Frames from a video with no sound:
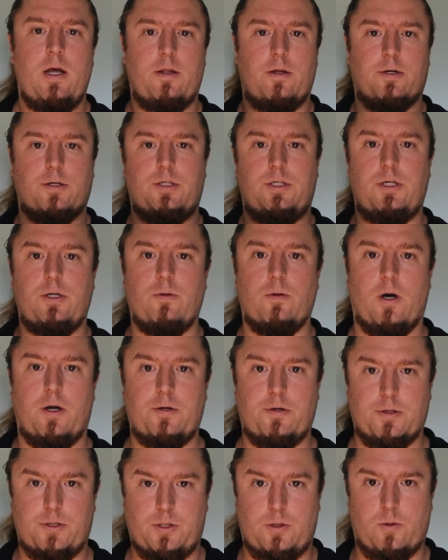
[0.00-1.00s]
There's 2
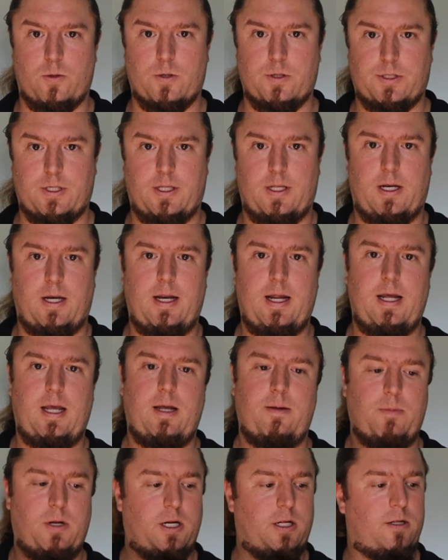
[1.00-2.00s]
underscores in the
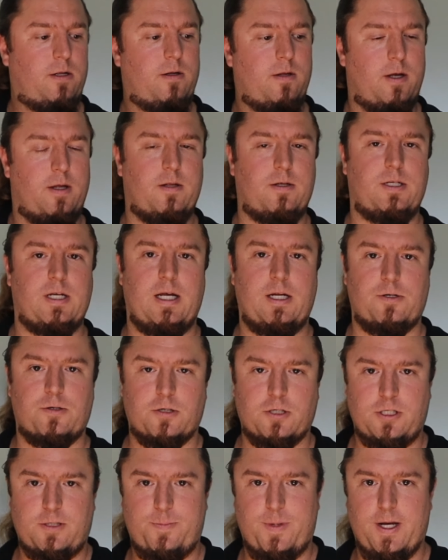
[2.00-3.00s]
name, and danger
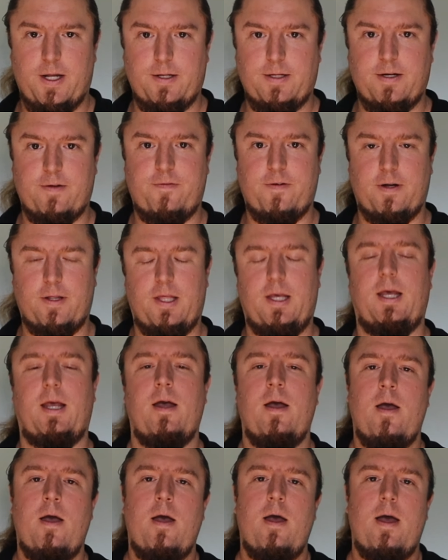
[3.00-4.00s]
is spelled differently.
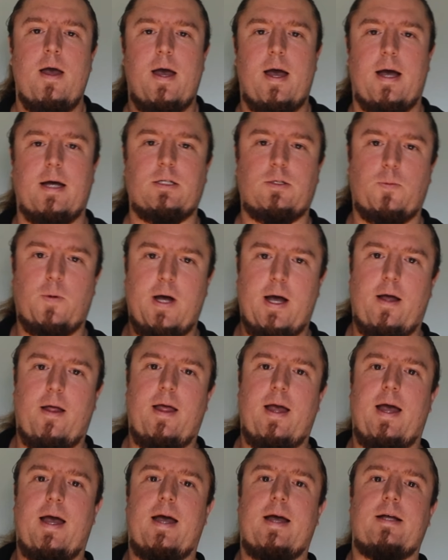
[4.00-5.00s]
As well
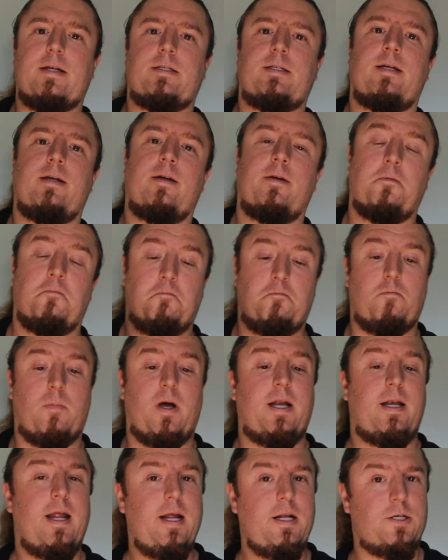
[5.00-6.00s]
as
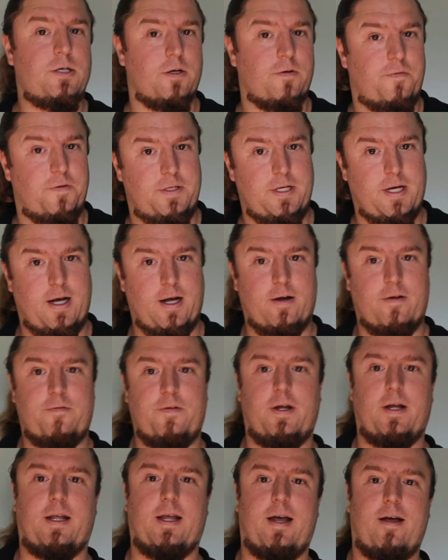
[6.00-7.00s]
my nature
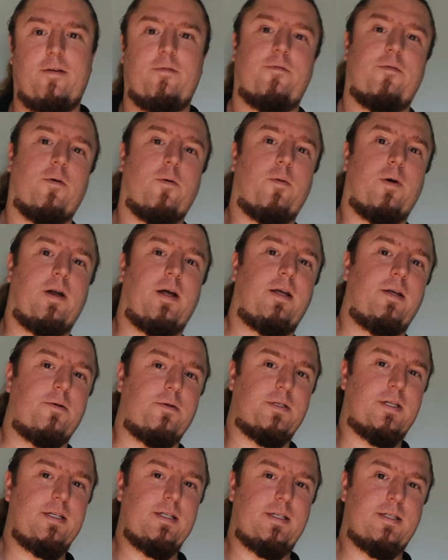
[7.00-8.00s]
photography account for when I
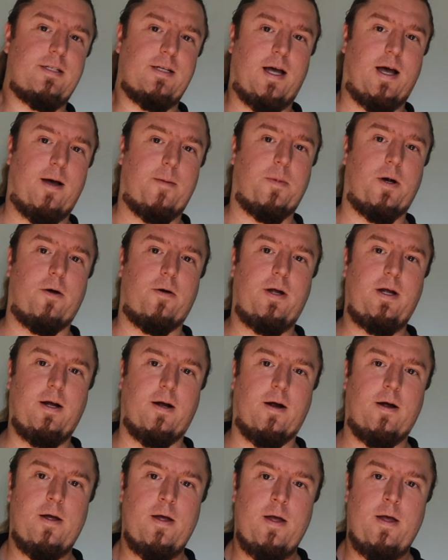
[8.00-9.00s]
use this combo
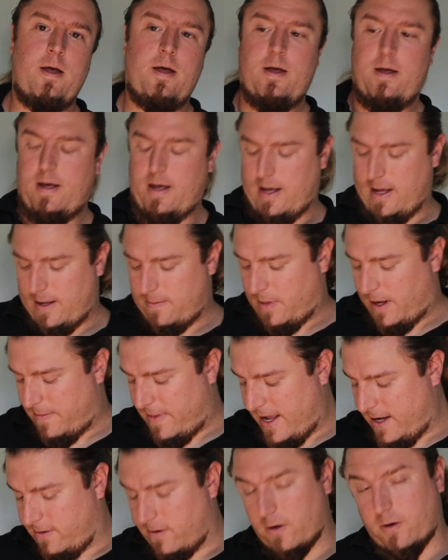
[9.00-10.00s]
here, and my
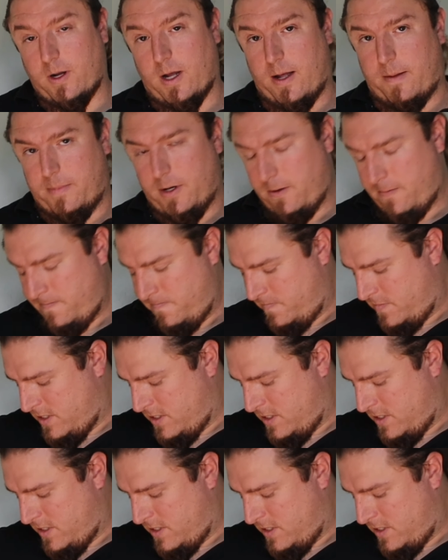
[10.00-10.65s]
macro combo.